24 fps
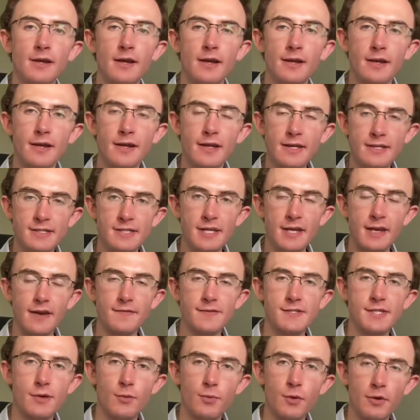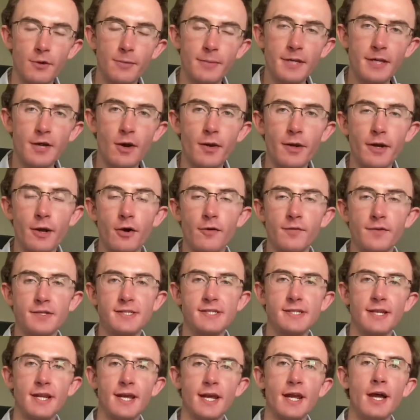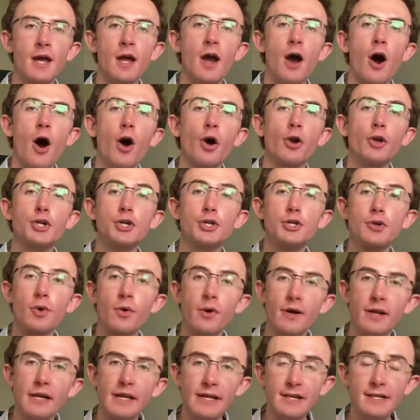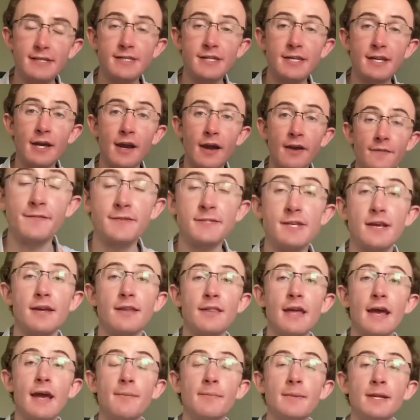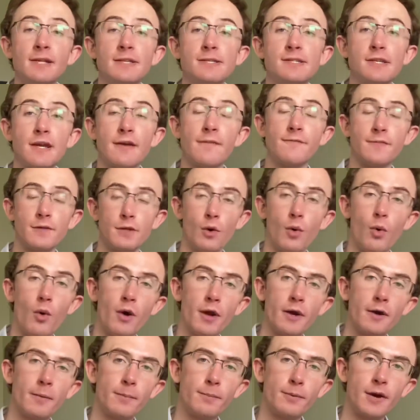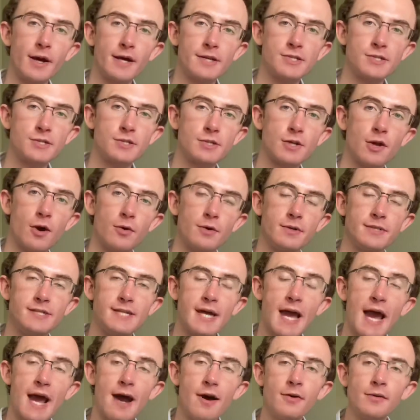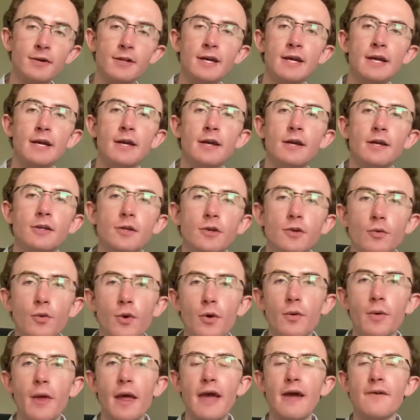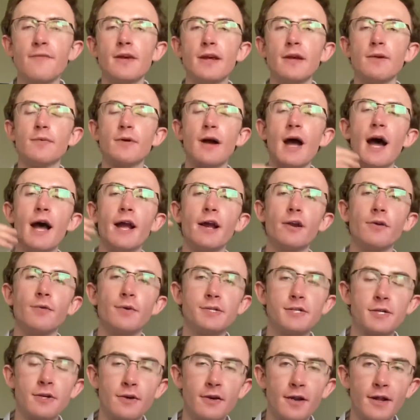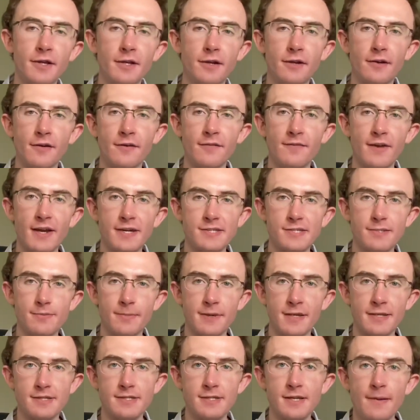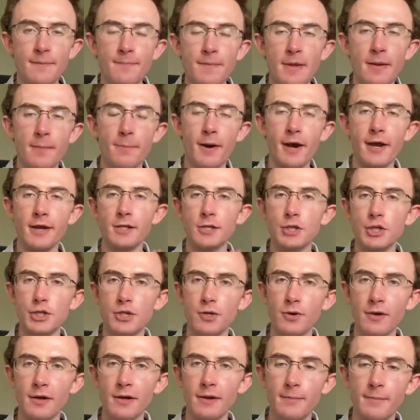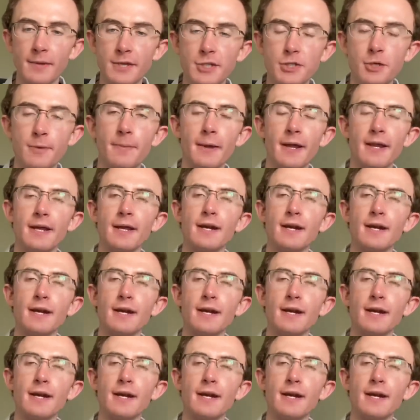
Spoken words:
ETFs that we will be going over today are short ETFs. That means if the oil prices go down, you will have a higher return on your investment. Buying short means you're betting